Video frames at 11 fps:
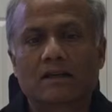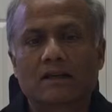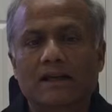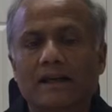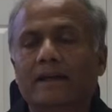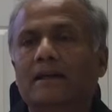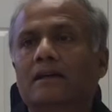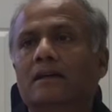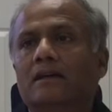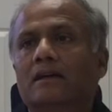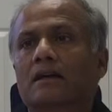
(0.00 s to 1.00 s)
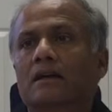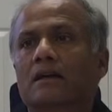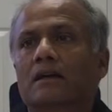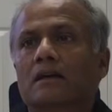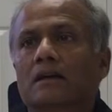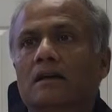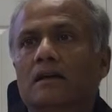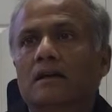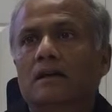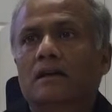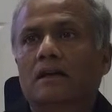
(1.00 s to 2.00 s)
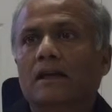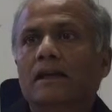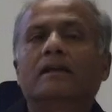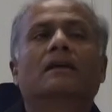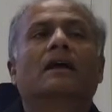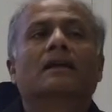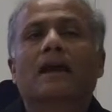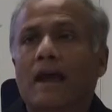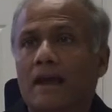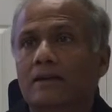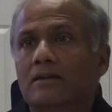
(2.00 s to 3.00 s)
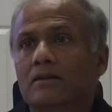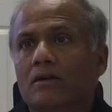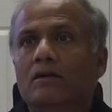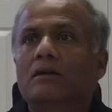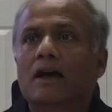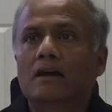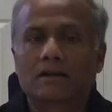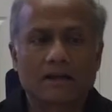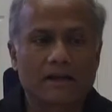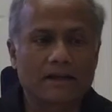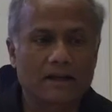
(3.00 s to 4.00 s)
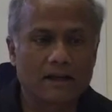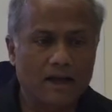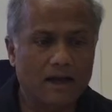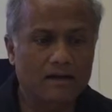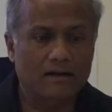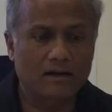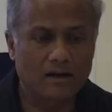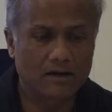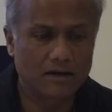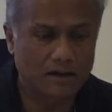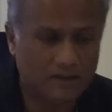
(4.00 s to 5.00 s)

killing killing an ant or not killing an ant, hurting